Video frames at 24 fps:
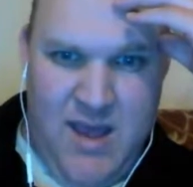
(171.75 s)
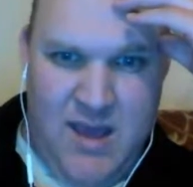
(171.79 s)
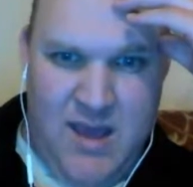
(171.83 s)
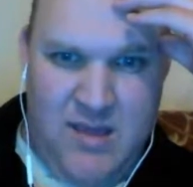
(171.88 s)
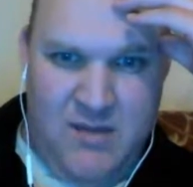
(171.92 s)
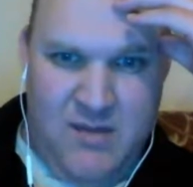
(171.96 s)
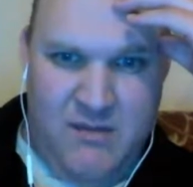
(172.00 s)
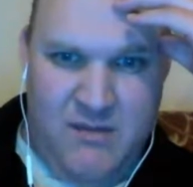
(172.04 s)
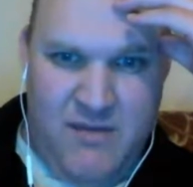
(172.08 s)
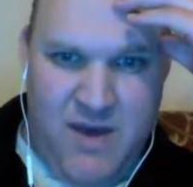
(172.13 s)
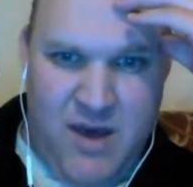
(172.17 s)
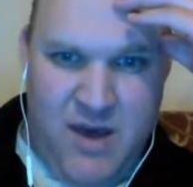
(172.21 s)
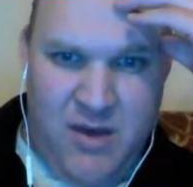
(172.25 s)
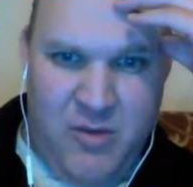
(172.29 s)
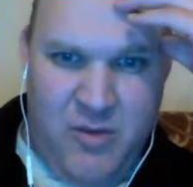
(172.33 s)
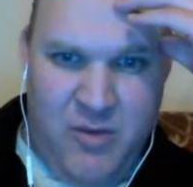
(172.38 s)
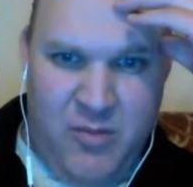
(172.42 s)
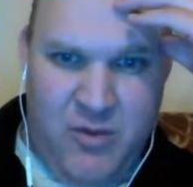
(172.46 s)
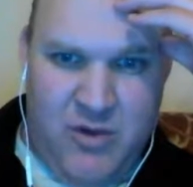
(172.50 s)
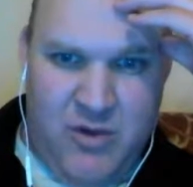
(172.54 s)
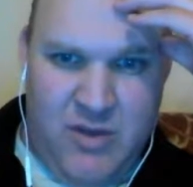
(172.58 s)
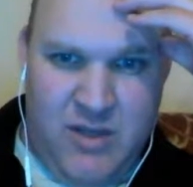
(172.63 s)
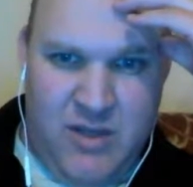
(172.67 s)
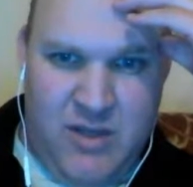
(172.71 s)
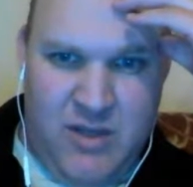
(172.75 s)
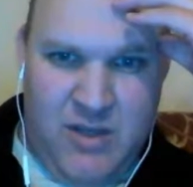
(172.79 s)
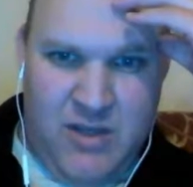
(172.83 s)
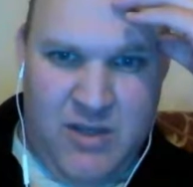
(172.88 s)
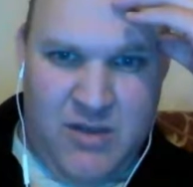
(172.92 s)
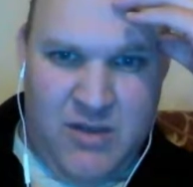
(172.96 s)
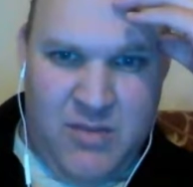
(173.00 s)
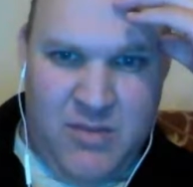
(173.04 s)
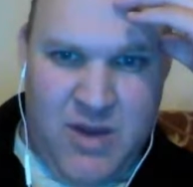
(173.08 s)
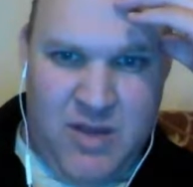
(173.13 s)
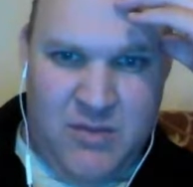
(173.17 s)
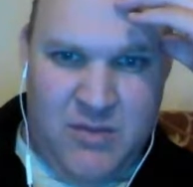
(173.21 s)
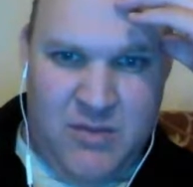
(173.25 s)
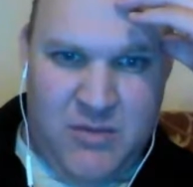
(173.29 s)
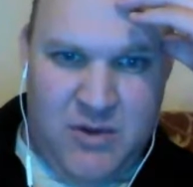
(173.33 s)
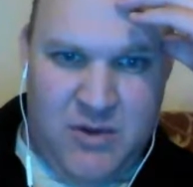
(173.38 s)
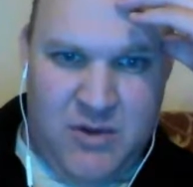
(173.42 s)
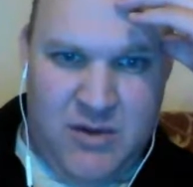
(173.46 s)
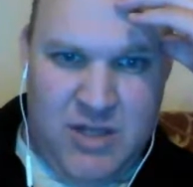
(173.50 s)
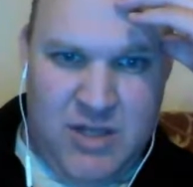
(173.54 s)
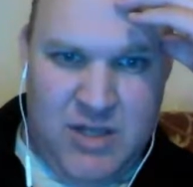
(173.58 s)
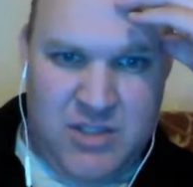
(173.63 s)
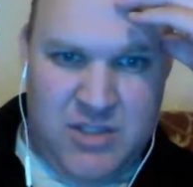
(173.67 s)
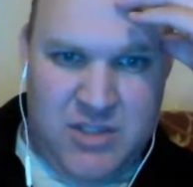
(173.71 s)
and the value predicted by the
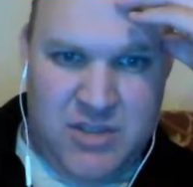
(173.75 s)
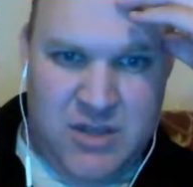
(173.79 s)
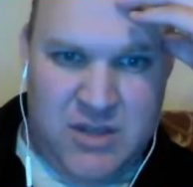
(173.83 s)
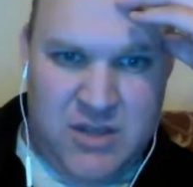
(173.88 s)
regression